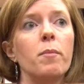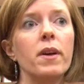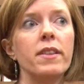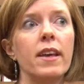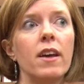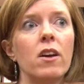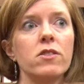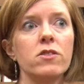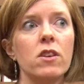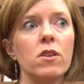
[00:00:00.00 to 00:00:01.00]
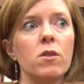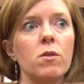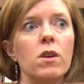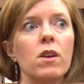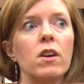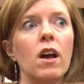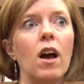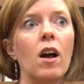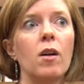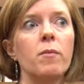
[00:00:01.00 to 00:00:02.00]
But they also
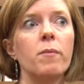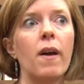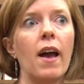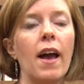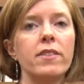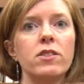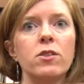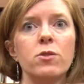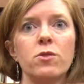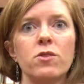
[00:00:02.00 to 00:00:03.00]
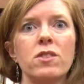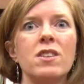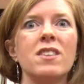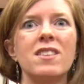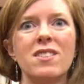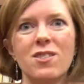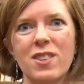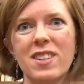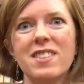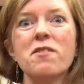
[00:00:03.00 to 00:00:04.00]
had use
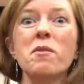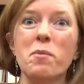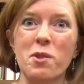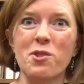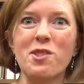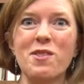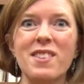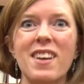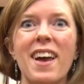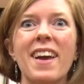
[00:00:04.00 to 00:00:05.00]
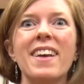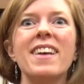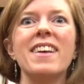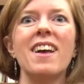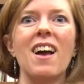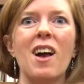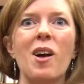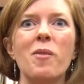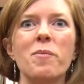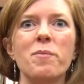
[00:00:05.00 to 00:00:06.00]
during a different portion of the day,
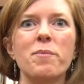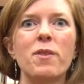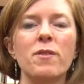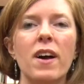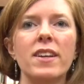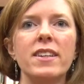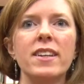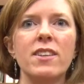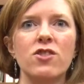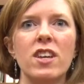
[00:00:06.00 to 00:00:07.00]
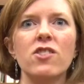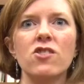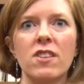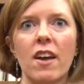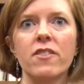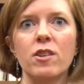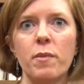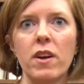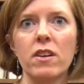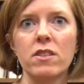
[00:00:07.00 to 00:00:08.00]
providing education to African
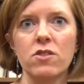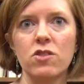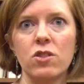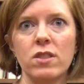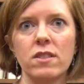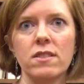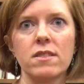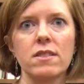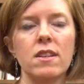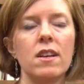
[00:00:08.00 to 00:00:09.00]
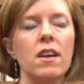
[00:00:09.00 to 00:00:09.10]
American students.